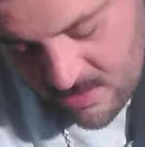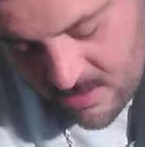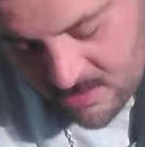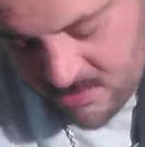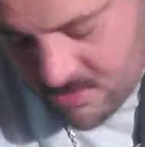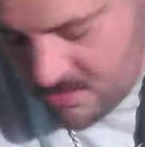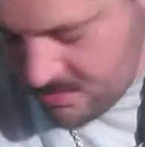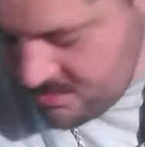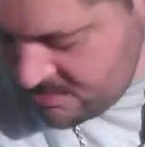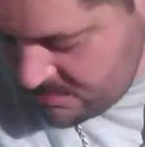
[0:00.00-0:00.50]

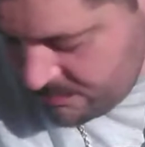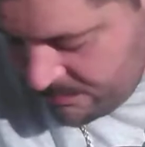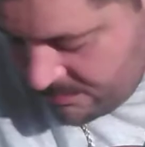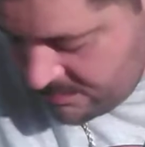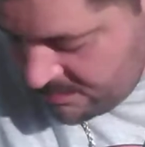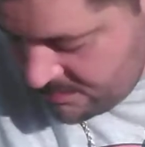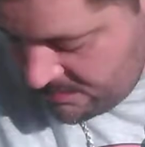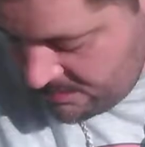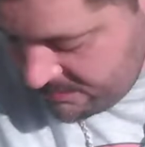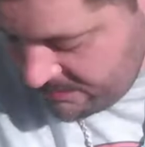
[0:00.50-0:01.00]
actually, I'll just play the
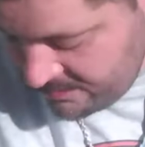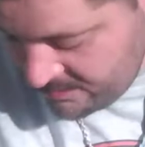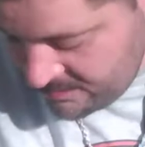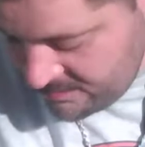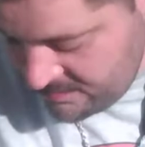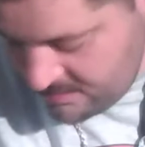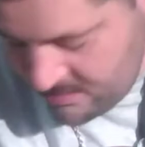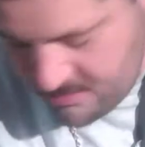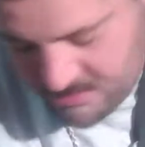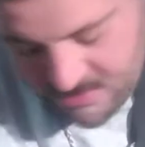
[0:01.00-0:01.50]
whole thing and
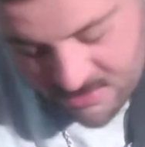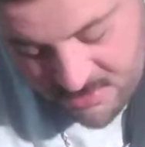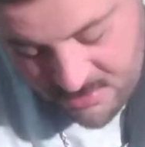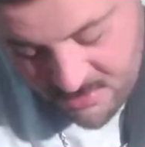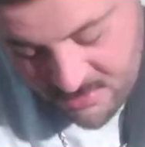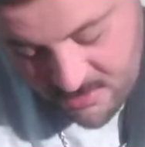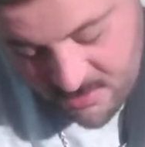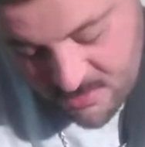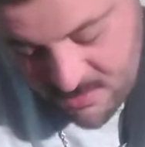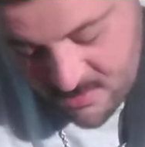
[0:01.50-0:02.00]
then I'll just
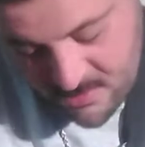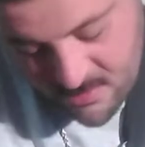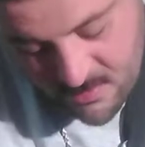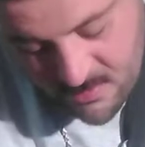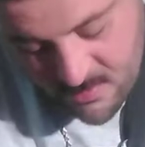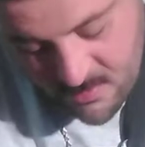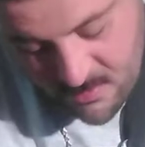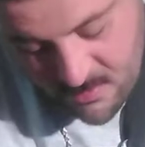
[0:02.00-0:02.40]
show you the solo.